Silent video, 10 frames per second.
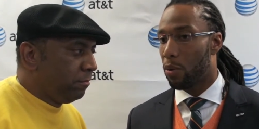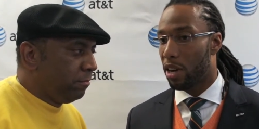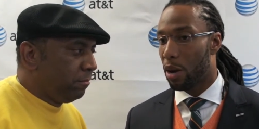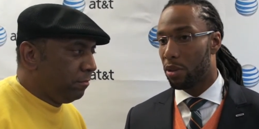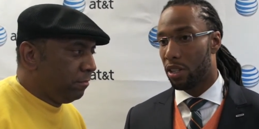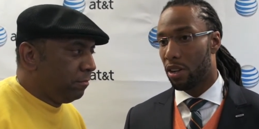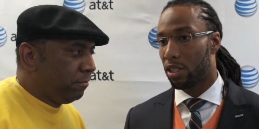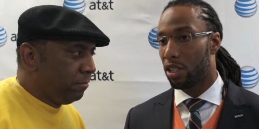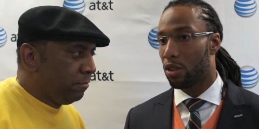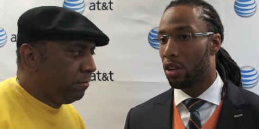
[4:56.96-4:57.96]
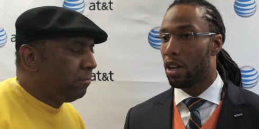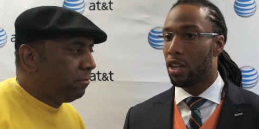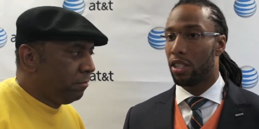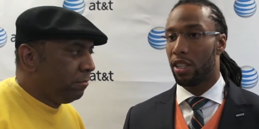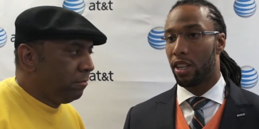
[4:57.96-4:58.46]
Speaker 1: that when I was a youngster,
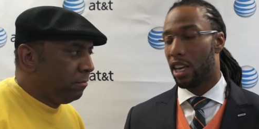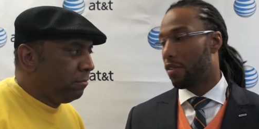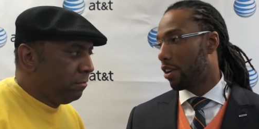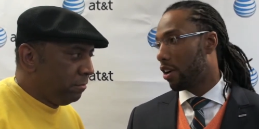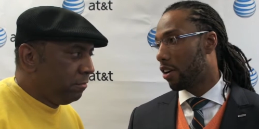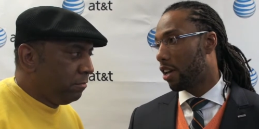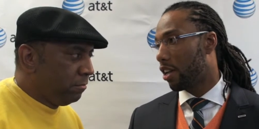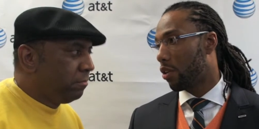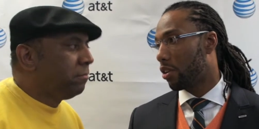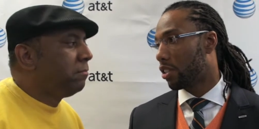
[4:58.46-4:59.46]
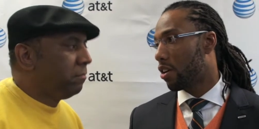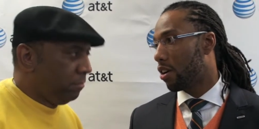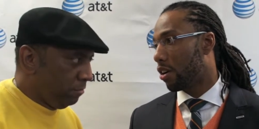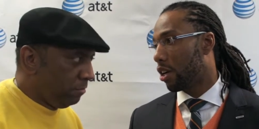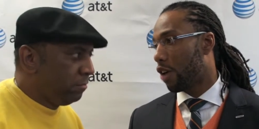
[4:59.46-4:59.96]
seeing Kevin Garnett and Chris
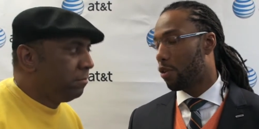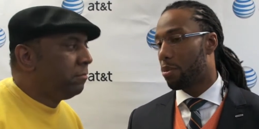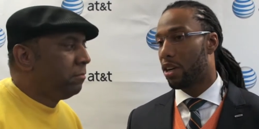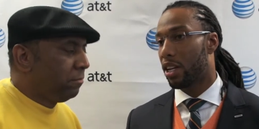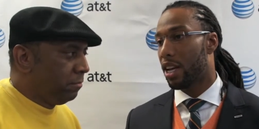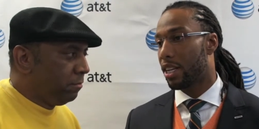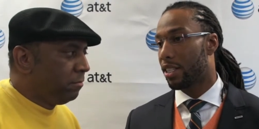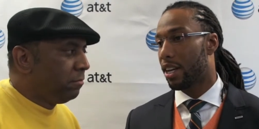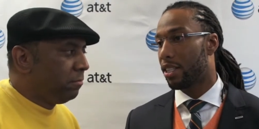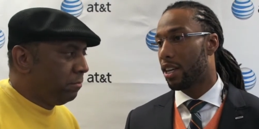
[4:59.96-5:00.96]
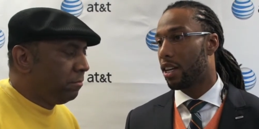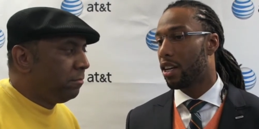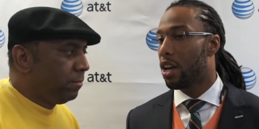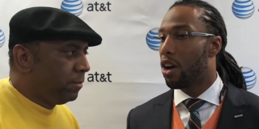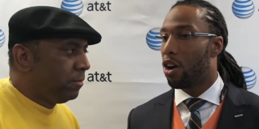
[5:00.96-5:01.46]
Carter and Kirby Bucky, guys like that,
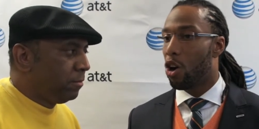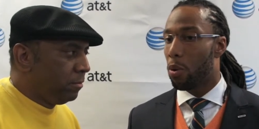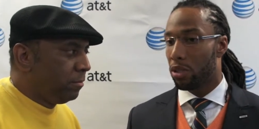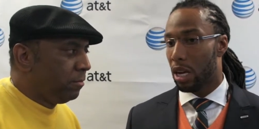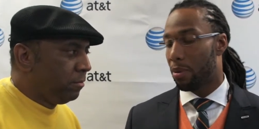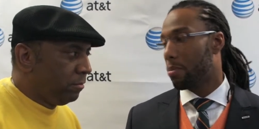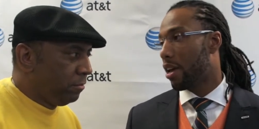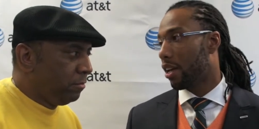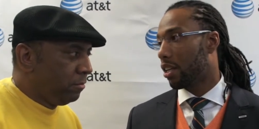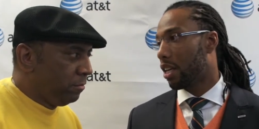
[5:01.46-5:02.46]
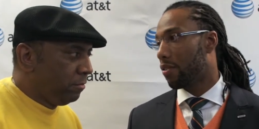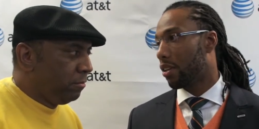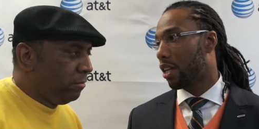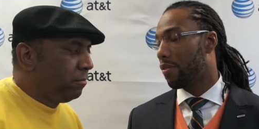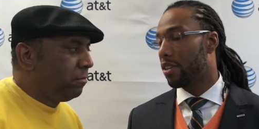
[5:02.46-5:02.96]
always coming back and giving,
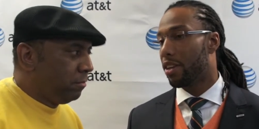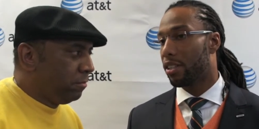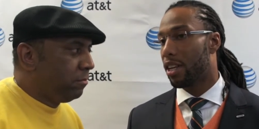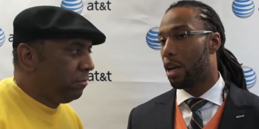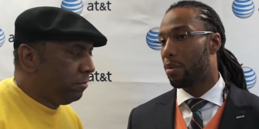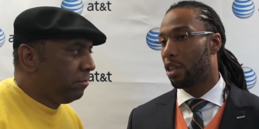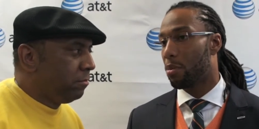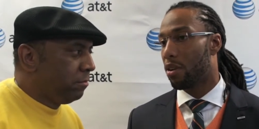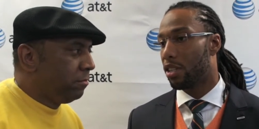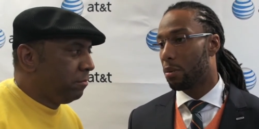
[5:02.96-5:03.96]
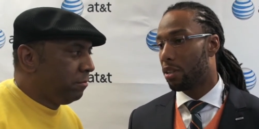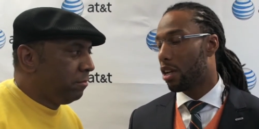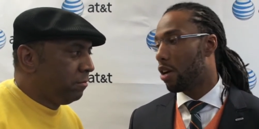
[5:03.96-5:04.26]
giving their time in the community, something